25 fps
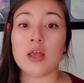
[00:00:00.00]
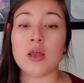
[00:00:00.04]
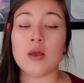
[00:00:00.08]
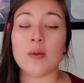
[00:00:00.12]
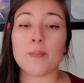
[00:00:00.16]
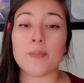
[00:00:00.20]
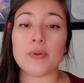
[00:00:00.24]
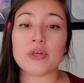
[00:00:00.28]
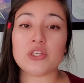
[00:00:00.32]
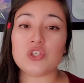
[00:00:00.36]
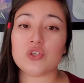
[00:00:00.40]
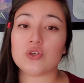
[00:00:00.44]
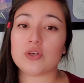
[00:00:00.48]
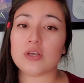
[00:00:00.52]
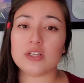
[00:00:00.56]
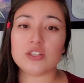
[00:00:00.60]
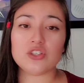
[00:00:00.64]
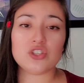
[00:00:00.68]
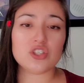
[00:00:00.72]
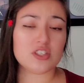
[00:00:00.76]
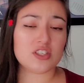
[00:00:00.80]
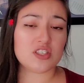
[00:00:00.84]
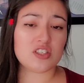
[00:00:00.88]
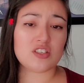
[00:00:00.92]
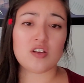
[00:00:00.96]
but you can
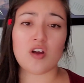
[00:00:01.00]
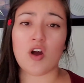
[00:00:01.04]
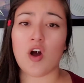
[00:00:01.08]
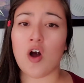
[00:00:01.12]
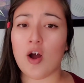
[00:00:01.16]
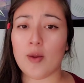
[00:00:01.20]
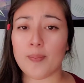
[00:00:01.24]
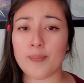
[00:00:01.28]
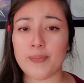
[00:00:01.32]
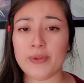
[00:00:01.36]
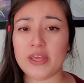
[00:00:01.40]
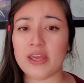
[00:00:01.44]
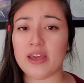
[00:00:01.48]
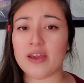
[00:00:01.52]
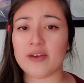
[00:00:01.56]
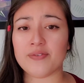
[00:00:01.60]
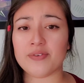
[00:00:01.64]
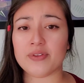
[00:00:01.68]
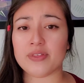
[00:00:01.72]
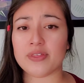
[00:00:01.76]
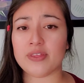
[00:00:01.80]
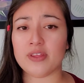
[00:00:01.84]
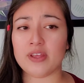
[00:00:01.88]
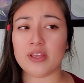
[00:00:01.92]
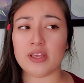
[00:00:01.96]
just copy
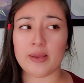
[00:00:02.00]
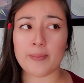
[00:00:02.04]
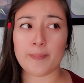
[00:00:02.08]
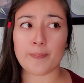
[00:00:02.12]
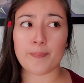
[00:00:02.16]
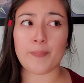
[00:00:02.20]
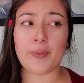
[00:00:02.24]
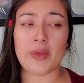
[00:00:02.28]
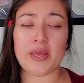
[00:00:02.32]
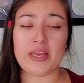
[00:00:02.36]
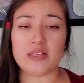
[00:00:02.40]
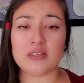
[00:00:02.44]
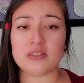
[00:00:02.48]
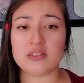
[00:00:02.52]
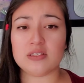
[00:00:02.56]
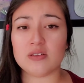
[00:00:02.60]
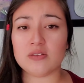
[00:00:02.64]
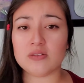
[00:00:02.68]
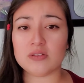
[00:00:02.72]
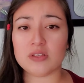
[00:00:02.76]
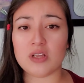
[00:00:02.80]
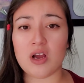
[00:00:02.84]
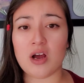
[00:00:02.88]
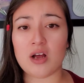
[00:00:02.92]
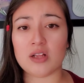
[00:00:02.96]
everything and paste on
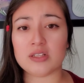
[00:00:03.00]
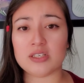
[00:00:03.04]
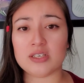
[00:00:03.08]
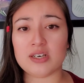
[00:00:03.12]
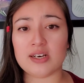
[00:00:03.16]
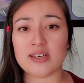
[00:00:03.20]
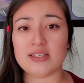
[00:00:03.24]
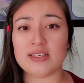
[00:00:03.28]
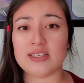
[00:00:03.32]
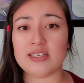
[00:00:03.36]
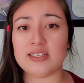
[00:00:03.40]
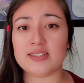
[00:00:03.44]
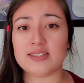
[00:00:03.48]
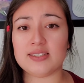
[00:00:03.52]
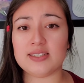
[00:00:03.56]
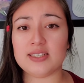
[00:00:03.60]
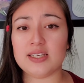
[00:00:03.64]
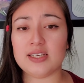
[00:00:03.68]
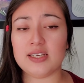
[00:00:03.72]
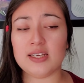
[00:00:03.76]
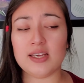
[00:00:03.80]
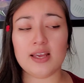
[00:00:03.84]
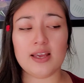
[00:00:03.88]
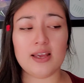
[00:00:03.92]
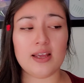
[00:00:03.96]
the other
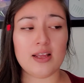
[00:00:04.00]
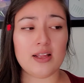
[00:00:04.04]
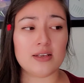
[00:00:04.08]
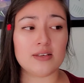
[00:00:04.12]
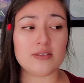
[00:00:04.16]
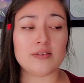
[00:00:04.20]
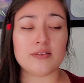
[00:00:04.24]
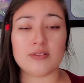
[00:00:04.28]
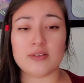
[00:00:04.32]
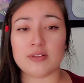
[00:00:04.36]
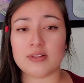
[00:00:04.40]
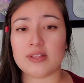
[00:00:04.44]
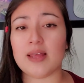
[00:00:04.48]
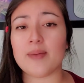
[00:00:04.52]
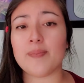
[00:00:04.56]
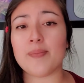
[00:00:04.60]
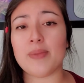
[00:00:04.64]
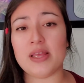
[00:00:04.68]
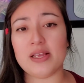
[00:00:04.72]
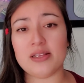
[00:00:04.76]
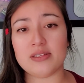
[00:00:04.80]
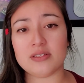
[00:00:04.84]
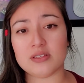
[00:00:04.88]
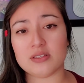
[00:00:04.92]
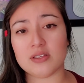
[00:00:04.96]
listing, and that
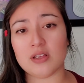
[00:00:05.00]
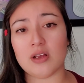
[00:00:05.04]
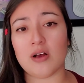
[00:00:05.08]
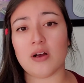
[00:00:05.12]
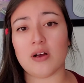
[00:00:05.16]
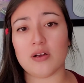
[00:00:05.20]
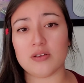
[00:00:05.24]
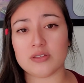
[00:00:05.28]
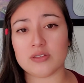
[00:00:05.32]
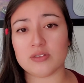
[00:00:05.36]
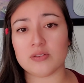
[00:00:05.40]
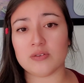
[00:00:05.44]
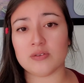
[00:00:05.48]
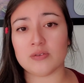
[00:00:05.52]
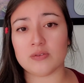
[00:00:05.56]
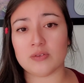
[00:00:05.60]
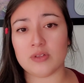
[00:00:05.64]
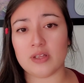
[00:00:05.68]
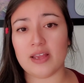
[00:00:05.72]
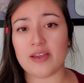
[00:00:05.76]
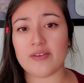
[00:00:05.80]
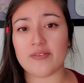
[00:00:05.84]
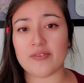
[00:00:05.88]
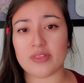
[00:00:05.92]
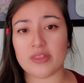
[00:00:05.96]
makes also
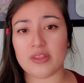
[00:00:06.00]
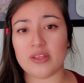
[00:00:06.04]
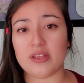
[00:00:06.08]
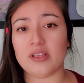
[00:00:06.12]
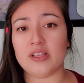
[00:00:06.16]
everything